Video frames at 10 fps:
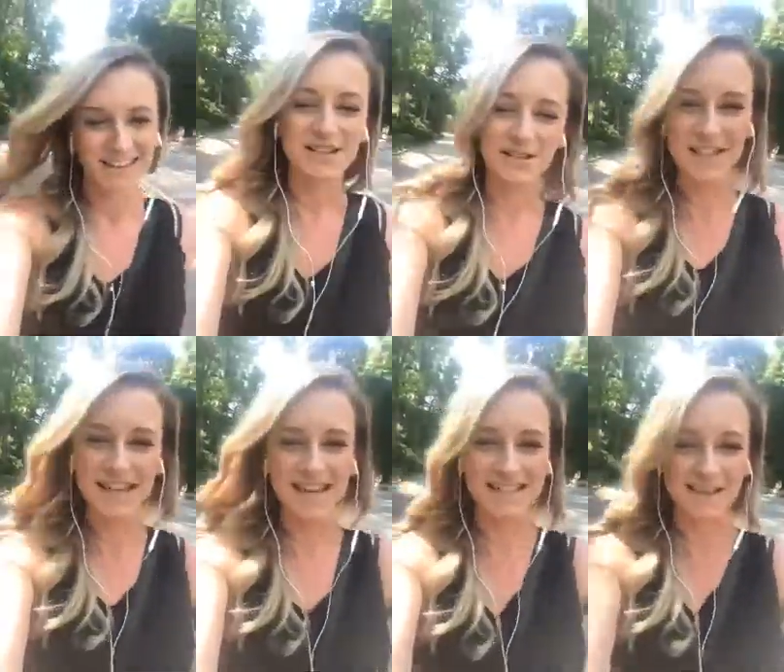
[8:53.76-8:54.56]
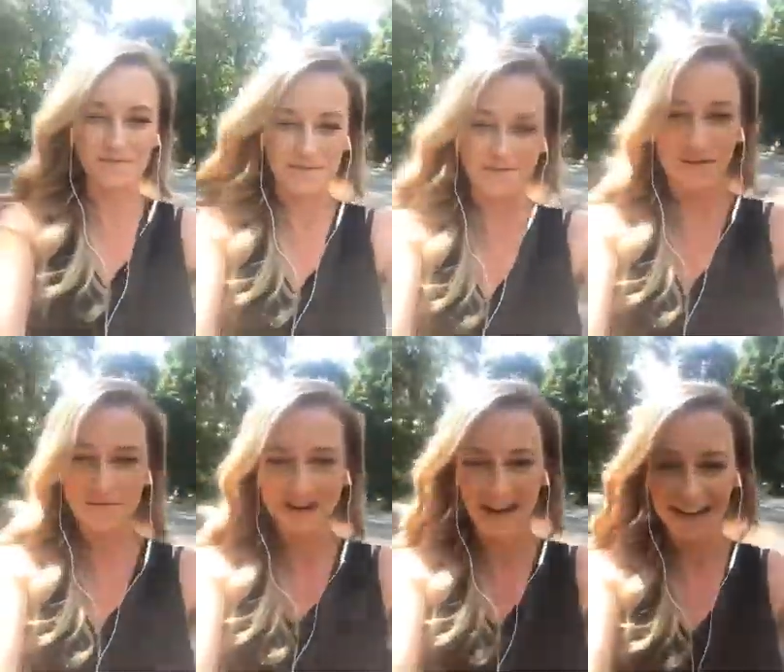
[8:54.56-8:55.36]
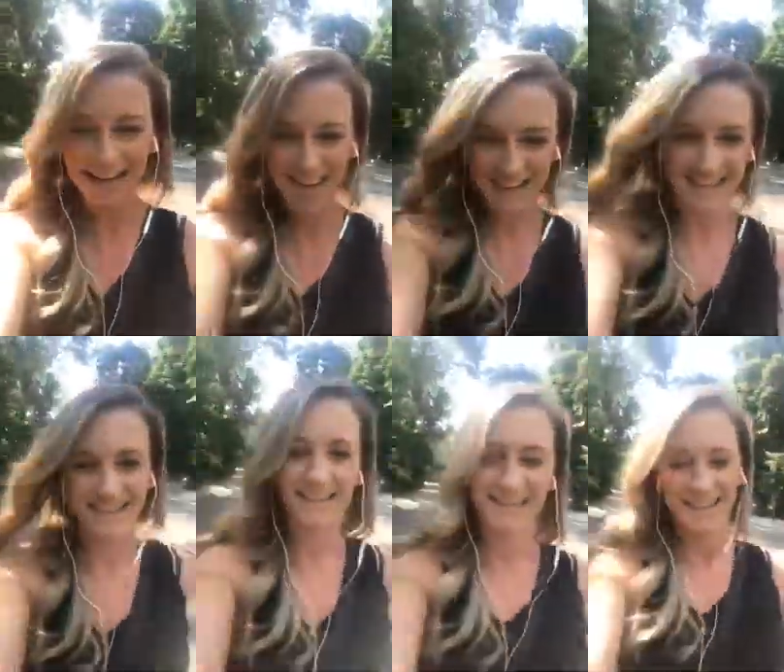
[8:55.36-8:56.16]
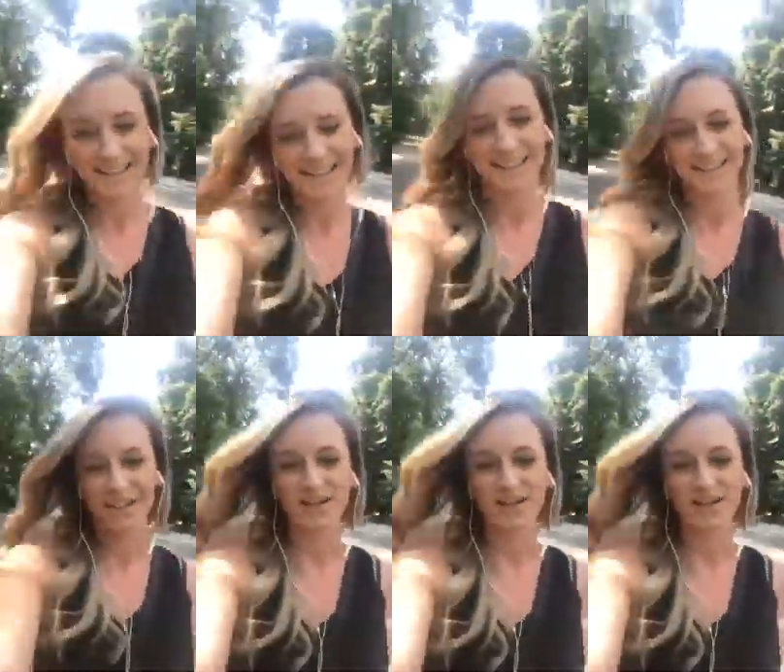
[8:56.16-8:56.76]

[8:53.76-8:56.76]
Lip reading: Who's got something for me? Are